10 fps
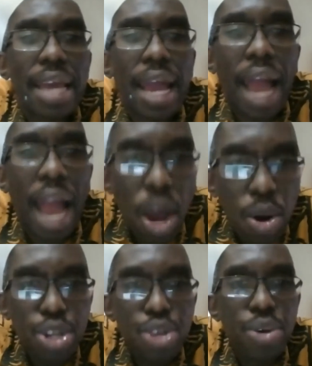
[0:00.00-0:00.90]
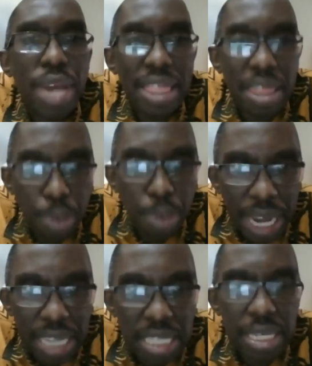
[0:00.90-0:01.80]
how do you get the
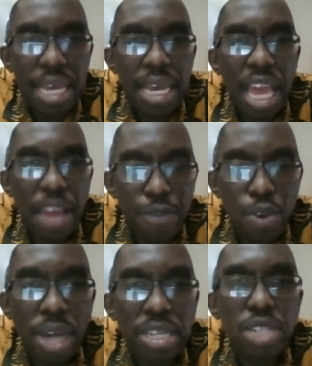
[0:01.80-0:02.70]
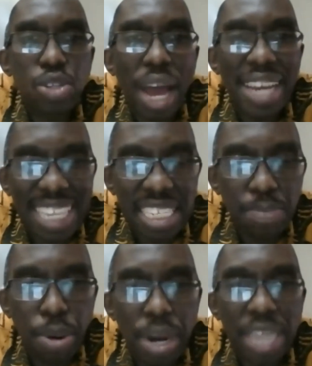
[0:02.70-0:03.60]
products? If you want to access the
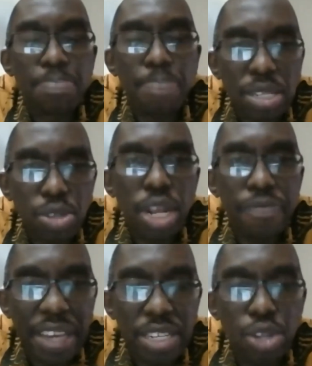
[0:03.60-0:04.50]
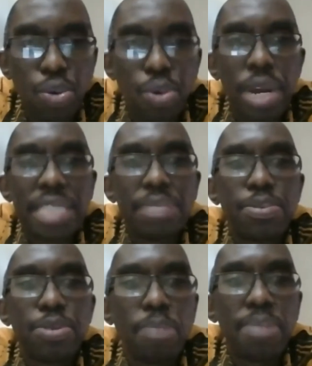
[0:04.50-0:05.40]
products, the person who invited you is
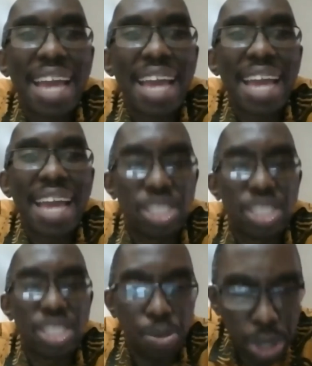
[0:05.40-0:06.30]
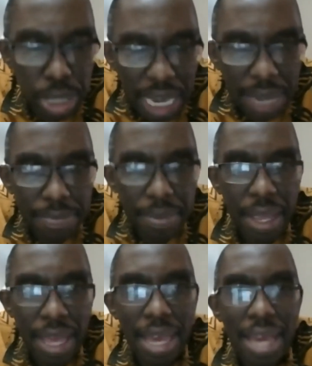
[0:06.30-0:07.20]
probably a distributor,
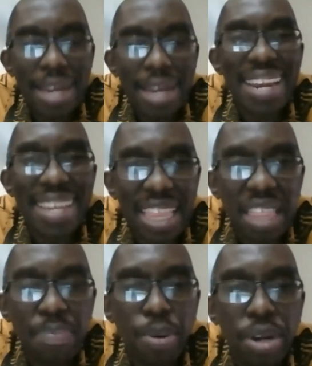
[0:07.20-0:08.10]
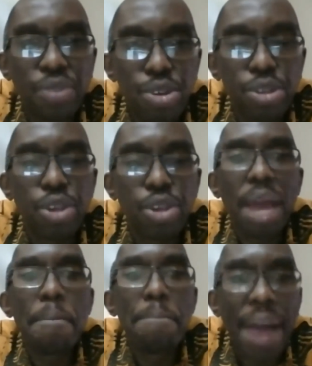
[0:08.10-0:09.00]
can get the products for you. So you
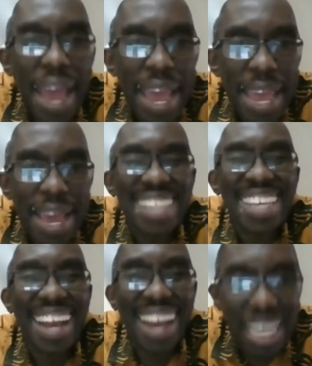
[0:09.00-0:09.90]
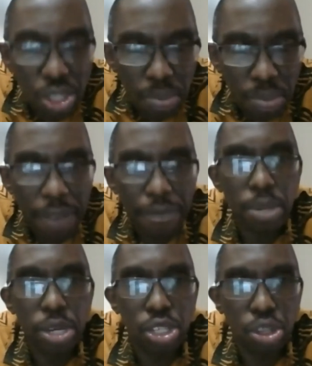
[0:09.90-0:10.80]
can buy as a customer from the
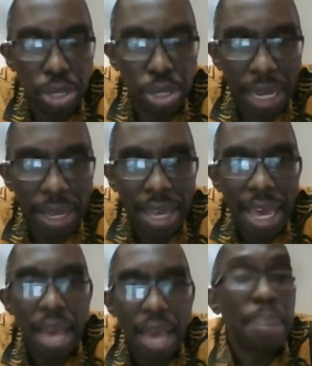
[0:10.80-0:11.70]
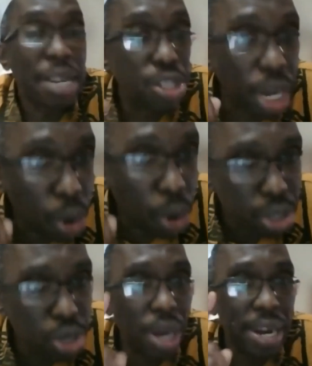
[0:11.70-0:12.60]
distributor. But you can
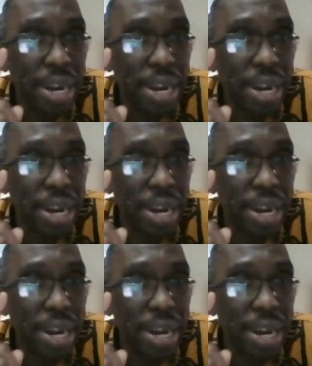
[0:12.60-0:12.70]
also do